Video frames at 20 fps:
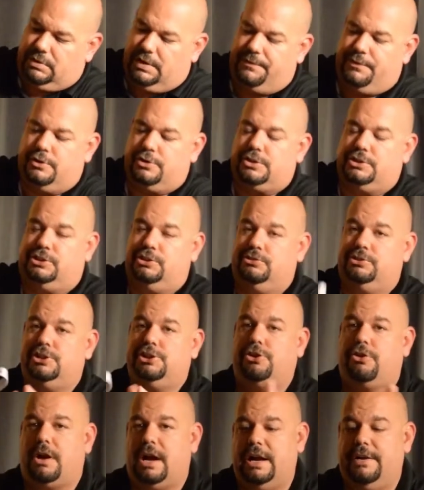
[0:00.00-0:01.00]
you're just
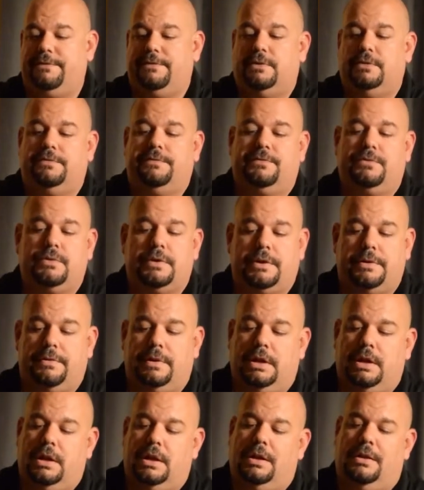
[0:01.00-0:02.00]
using your iPhone for
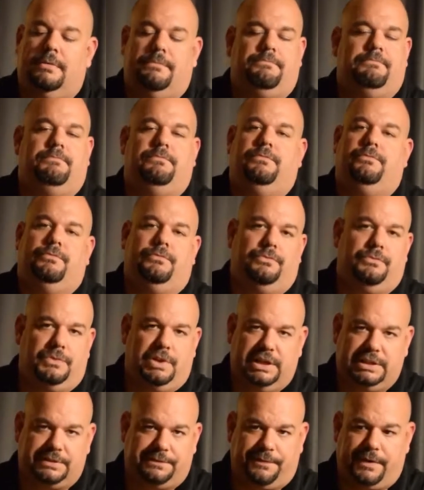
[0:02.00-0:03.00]
it,
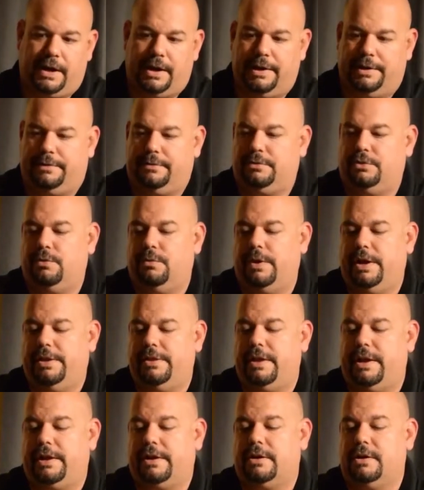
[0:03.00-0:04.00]
it's fine the way
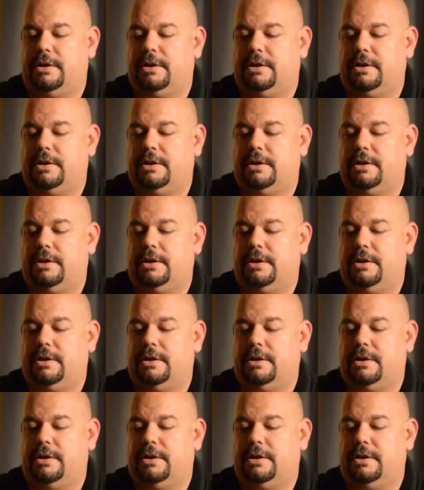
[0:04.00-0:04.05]
that it